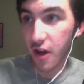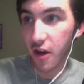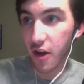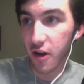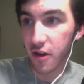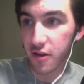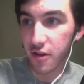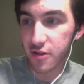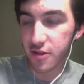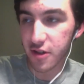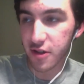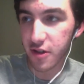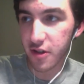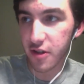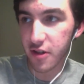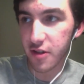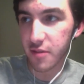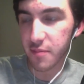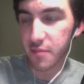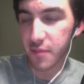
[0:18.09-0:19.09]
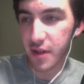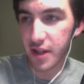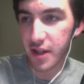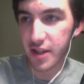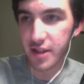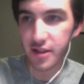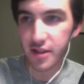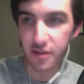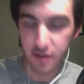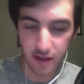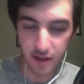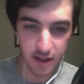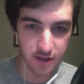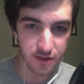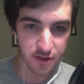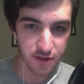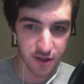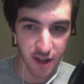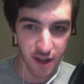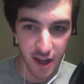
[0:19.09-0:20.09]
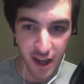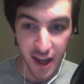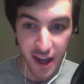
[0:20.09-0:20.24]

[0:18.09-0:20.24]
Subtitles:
Heart to Heart by Glitch.